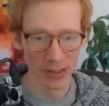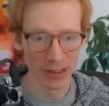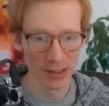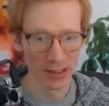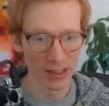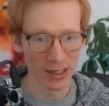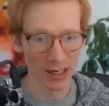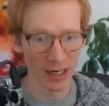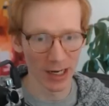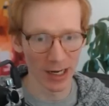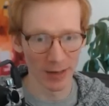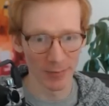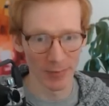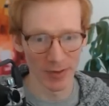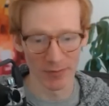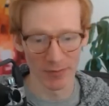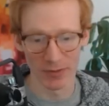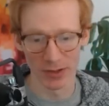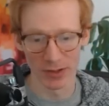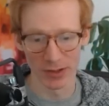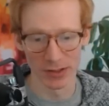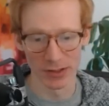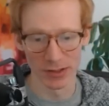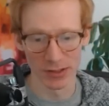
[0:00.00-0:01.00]
If
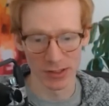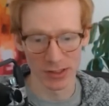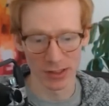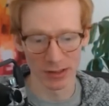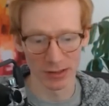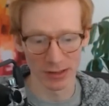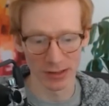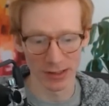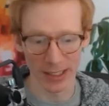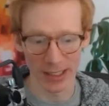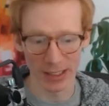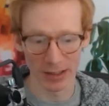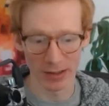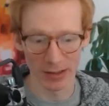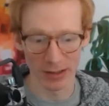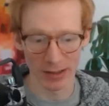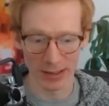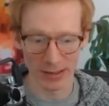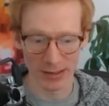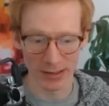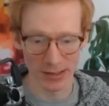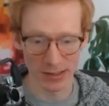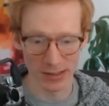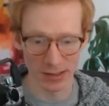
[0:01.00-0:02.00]
there's a lane
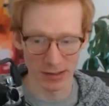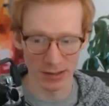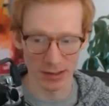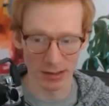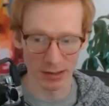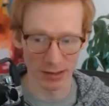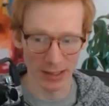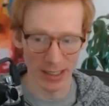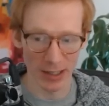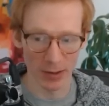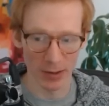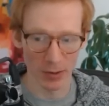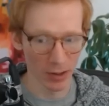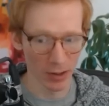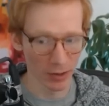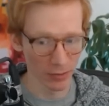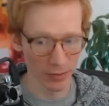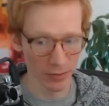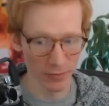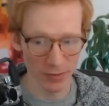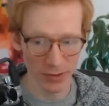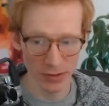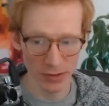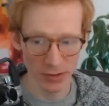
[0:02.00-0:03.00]
that doesn't allow on
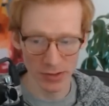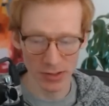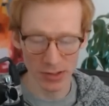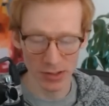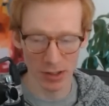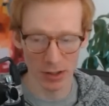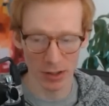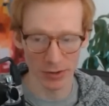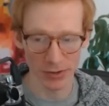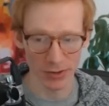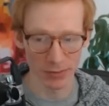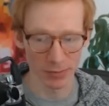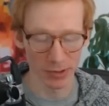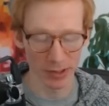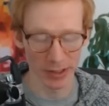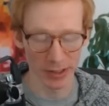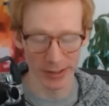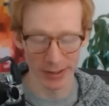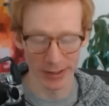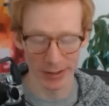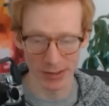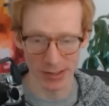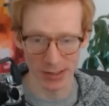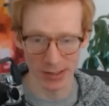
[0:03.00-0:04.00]
reveals, also play it
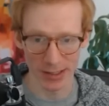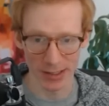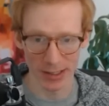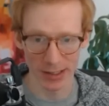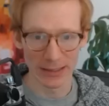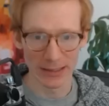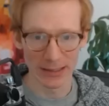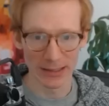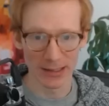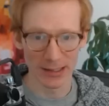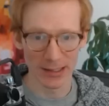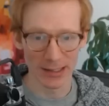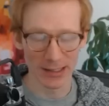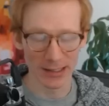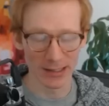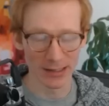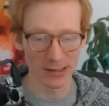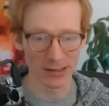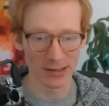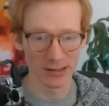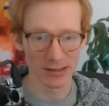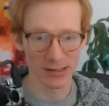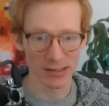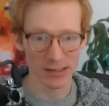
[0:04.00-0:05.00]
onto that. It
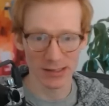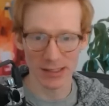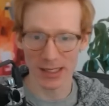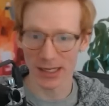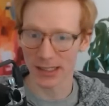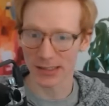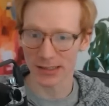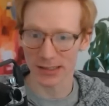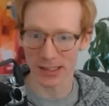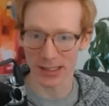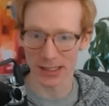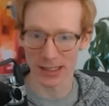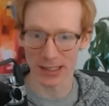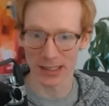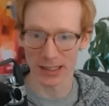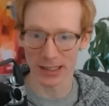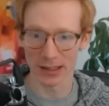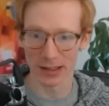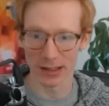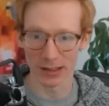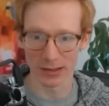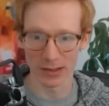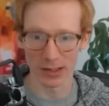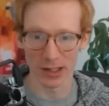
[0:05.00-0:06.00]
sneaks in
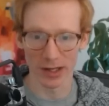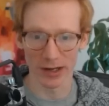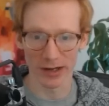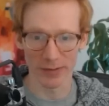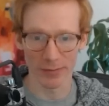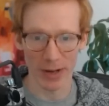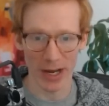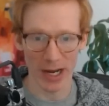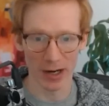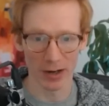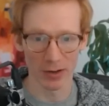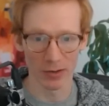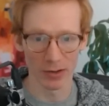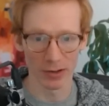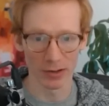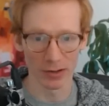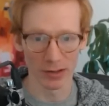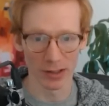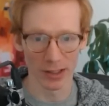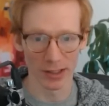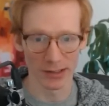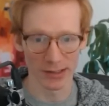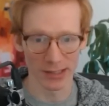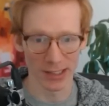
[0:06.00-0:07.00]
a lot of power a
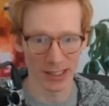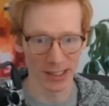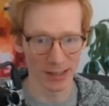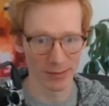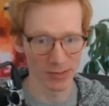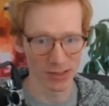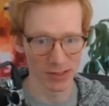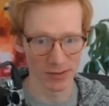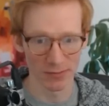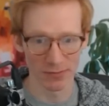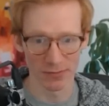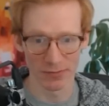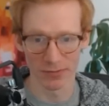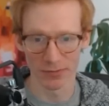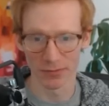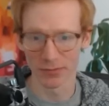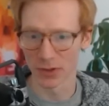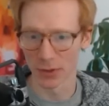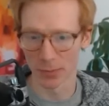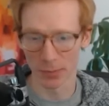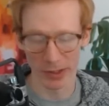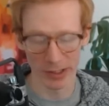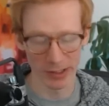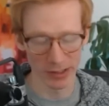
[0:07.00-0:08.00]
lot of times. If
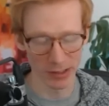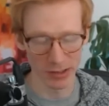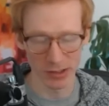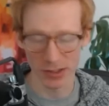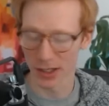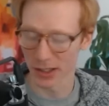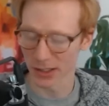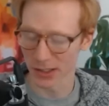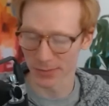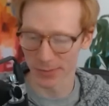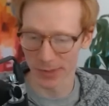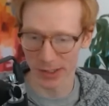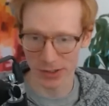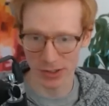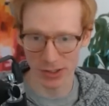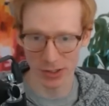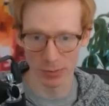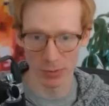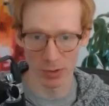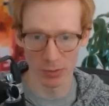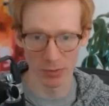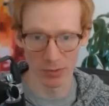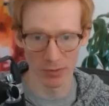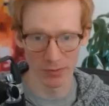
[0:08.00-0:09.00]
you play in the Dark Dimension, it
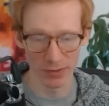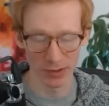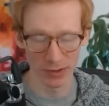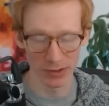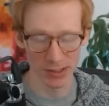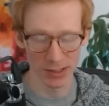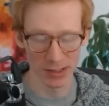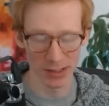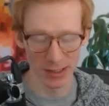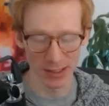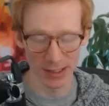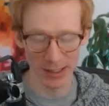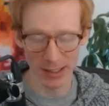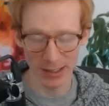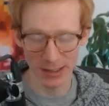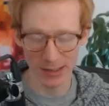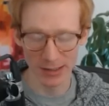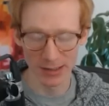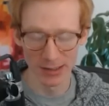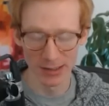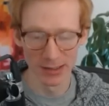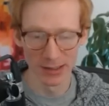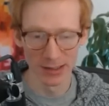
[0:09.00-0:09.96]
won't reveal till the end.